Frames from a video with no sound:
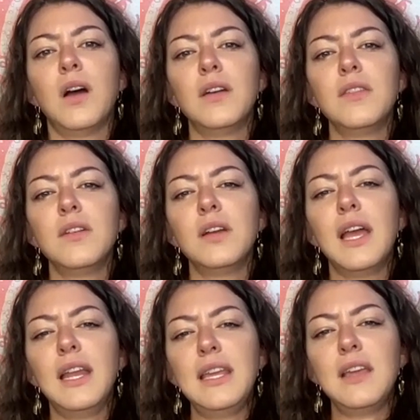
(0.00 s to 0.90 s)
are there
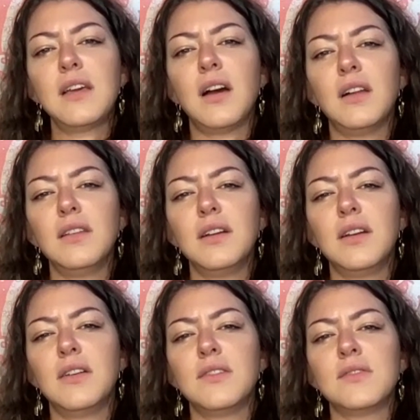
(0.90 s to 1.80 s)
any
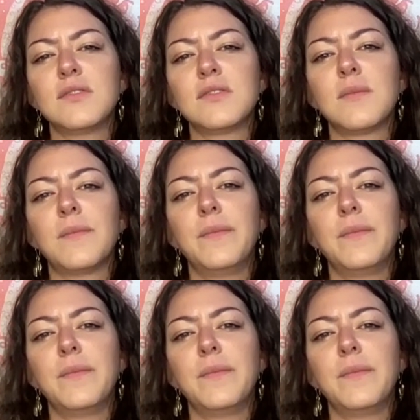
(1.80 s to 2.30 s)
colors